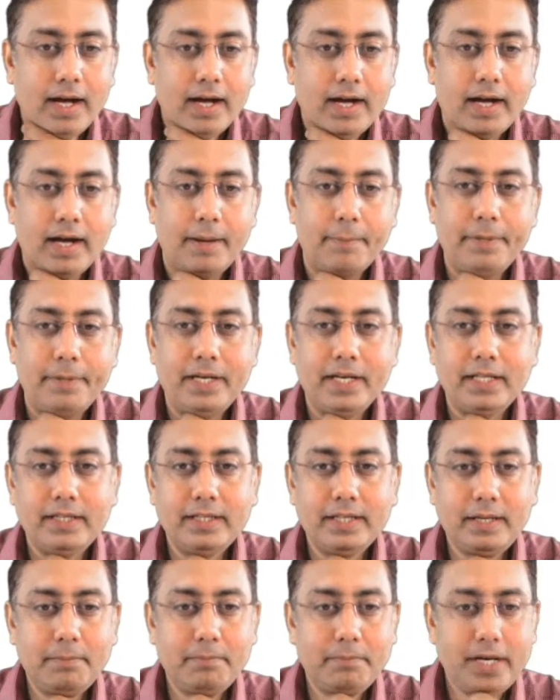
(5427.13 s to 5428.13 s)

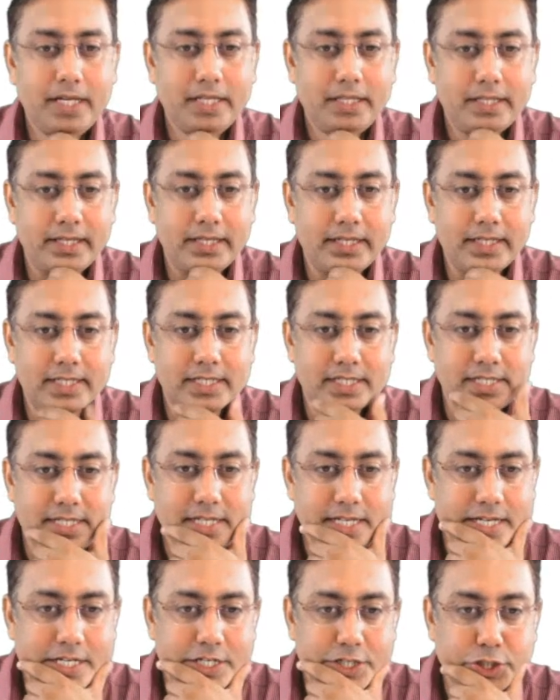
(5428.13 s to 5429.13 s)
Abhinandan Maiti,
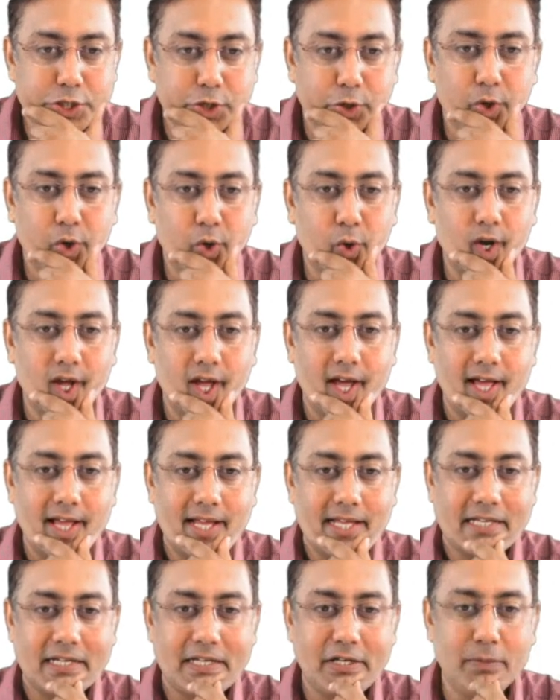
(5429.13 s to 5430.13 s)
C sure ho
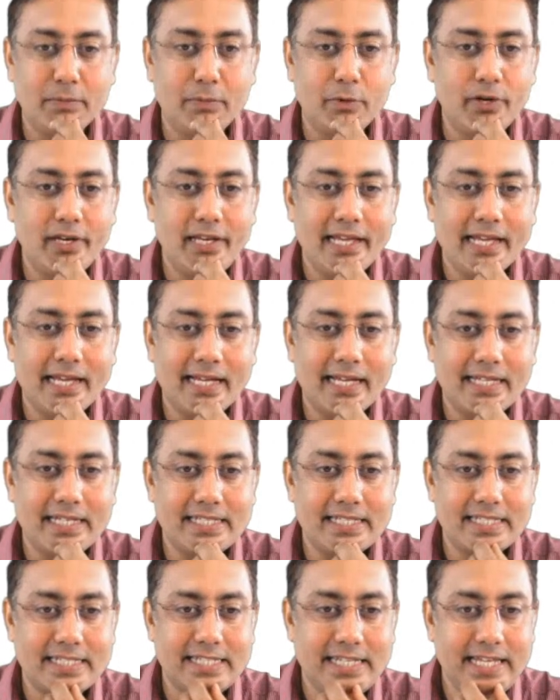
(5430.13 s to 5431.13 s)
gaya,
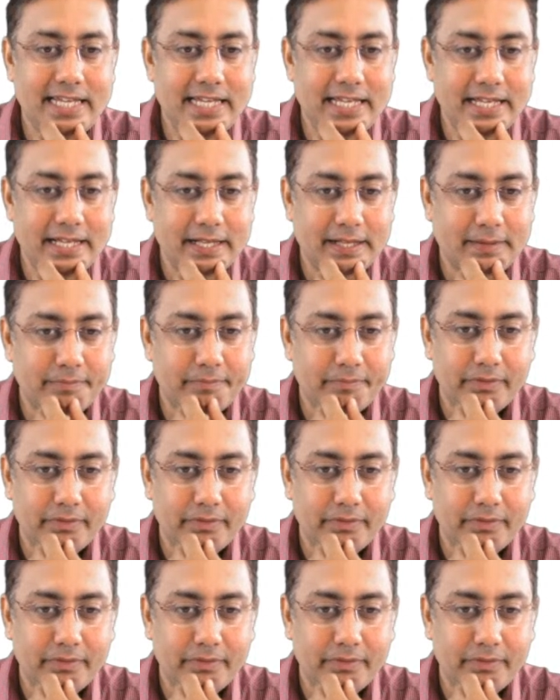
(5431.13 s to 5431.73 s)
pneumonia is C,